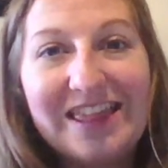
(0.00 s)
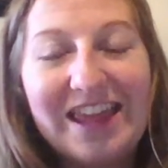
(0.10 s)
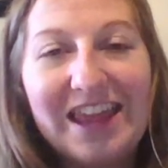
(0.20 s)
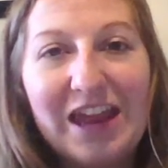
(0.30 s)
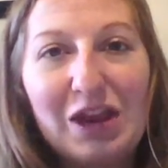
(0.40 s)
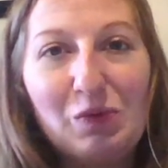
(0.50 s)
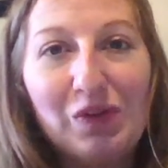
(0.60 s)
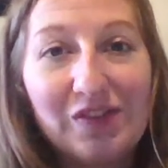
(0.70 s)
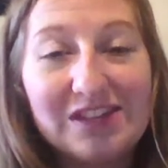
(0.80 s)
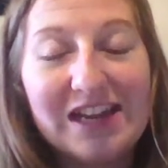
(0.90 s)
They can
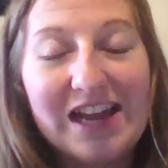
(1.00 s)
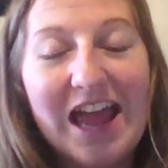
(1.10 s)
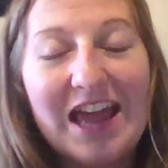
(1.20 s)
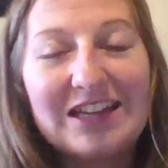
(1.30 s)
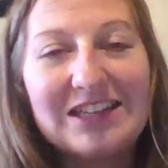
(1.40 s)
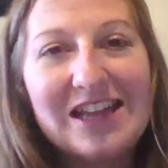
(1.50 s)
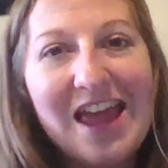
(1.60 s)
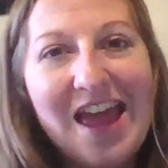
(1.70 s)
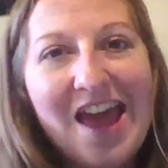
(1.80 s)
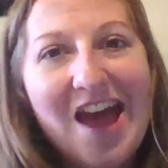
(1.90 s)
revisit it and
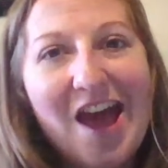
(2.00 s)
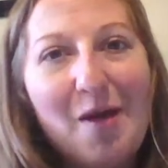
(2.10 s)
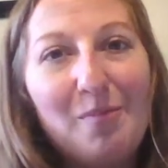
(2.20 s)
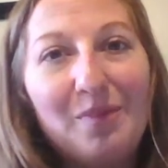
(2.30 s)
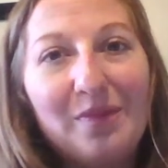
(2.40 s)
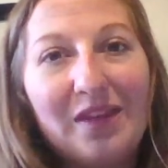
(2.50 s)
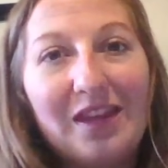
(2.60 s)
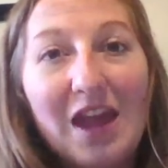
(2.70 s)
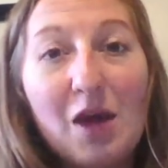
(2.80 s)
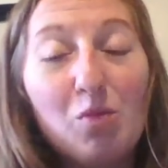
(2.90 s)

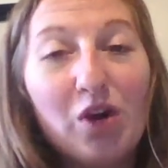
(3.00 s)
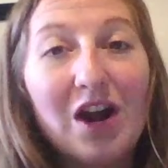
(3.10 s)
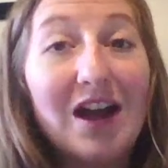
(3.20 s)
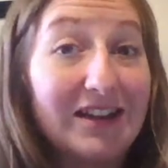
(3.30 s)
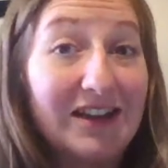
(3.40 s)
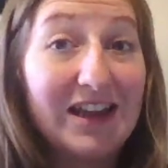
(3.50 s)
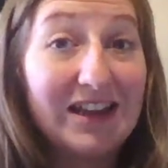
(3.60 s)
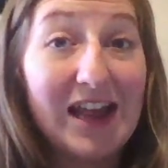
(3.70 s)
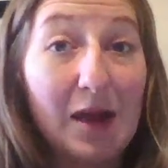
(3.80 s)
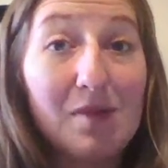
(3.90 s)
get a more
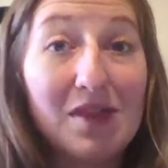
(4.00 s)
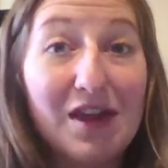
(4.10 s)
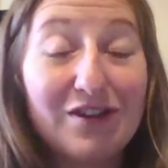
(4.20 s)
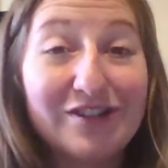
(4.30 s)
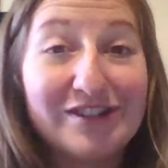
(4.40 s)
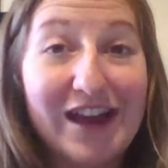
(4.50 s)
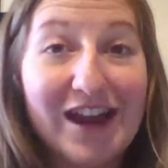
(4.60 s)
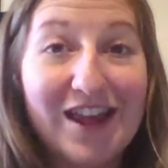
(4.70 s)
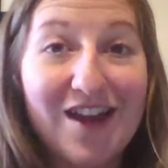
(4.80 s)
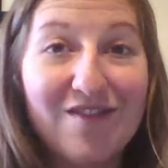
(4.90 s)
in-depth
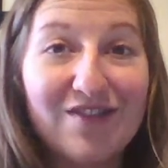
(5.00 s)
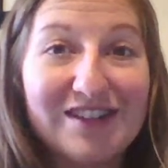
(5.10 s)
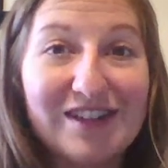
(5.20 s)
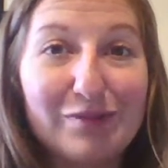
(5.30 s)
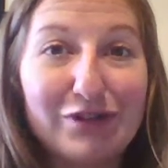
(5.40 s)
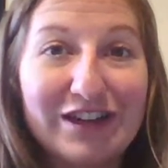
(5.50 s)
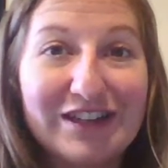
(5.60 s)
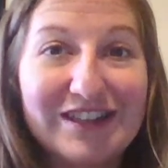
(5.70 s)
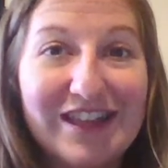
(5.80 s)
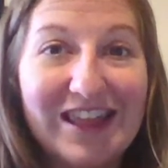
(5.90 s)
understanding of the
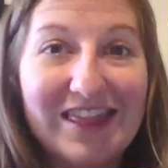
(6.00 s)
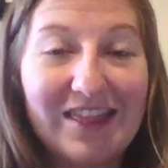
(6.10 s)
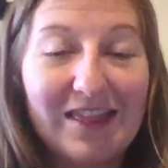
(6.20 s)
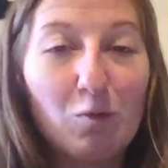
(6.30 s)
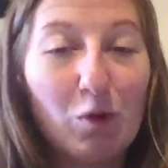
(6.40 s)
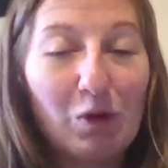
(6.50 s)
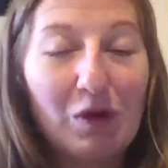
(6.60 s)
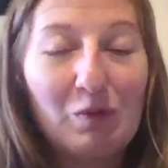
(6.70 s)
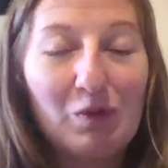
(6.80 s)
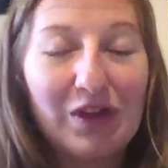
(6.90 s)
subject that
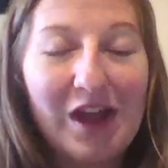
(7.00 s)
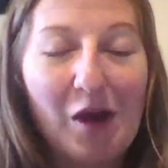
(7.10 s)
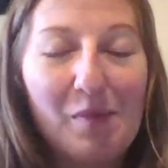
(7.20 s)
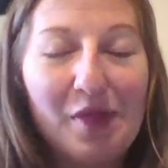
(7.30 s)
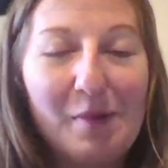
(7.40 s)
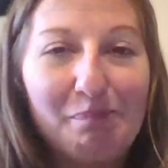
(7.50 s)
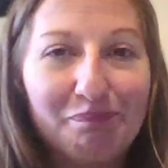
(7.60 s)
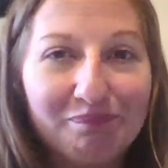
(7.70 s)
will really help them.